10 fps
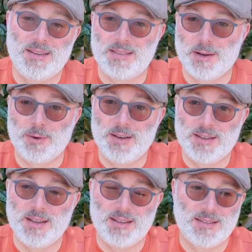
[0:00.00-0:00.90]

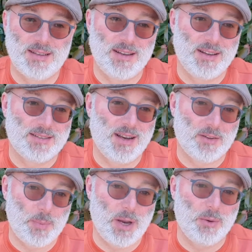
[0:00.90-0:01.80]
different. It's an
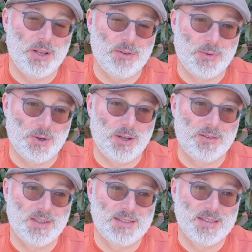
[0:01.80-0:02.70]
experience for all
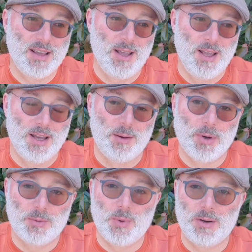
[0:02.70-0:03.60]
of us,
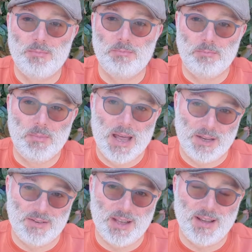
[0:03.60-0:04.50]
but we're
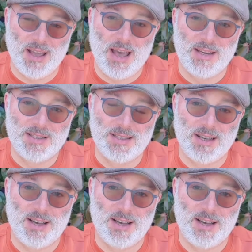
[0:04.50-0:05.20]
managing. And I